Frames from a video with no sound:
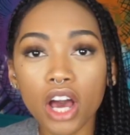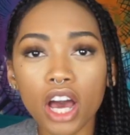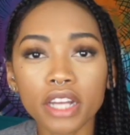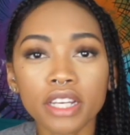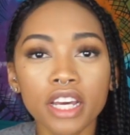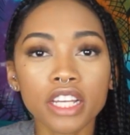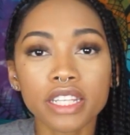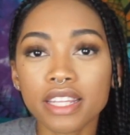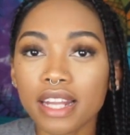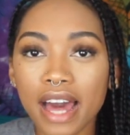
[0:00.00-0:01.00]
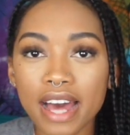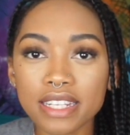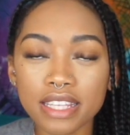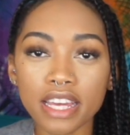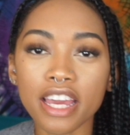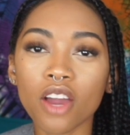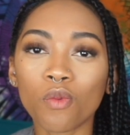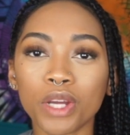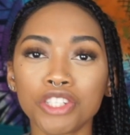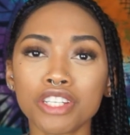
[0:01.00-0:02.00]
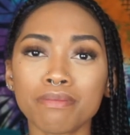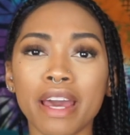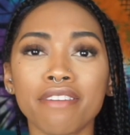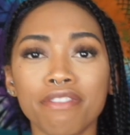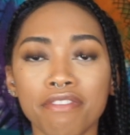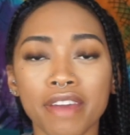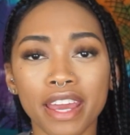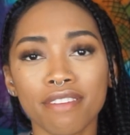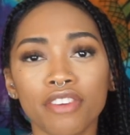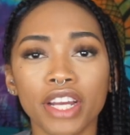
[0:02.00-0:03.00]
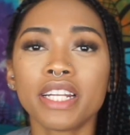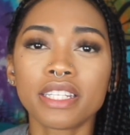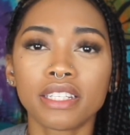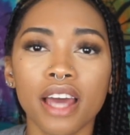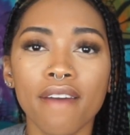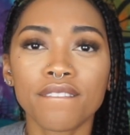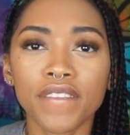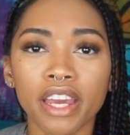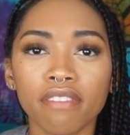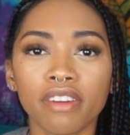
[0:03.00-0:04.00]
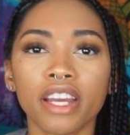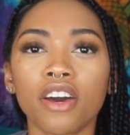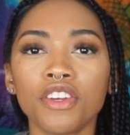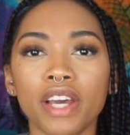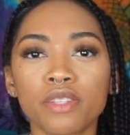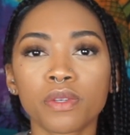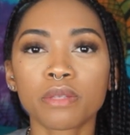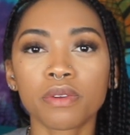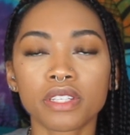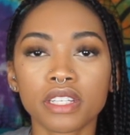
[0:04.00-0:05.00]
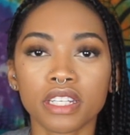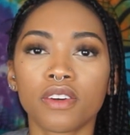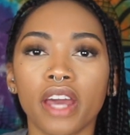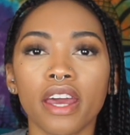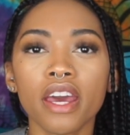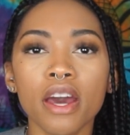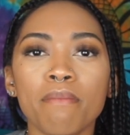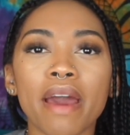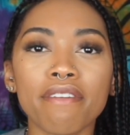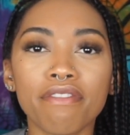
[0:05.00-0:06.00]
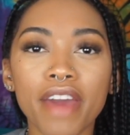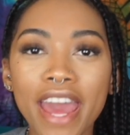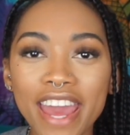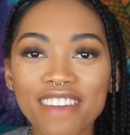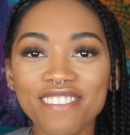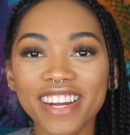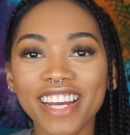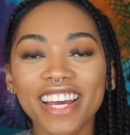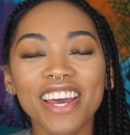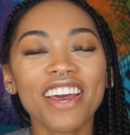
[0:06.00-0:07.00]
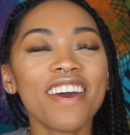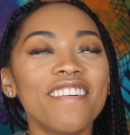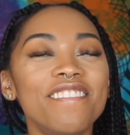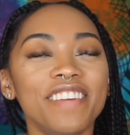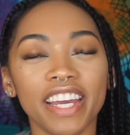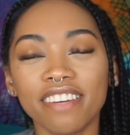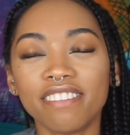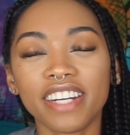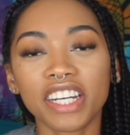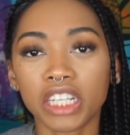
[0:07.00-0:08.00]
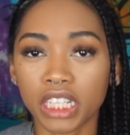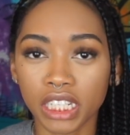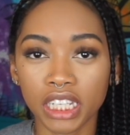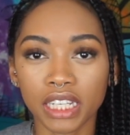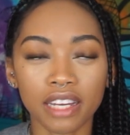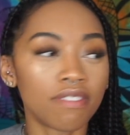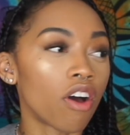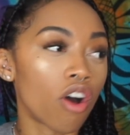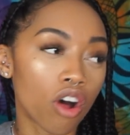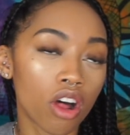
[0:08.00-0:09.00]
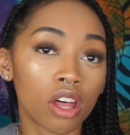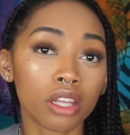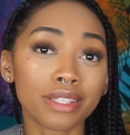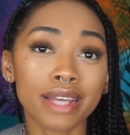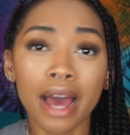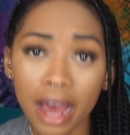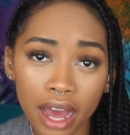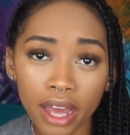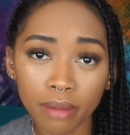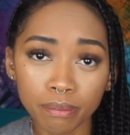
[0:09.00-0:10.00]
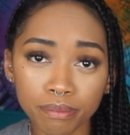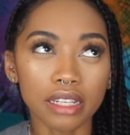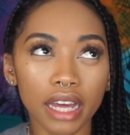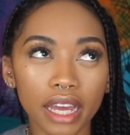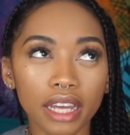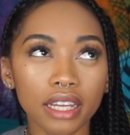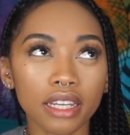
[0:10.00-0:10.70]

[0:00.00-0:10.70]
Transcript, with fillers: on to the last thing, which is my favorite. Oh, you guys weren't supposed to see. Okay. My favorite hoodie of all time. Like,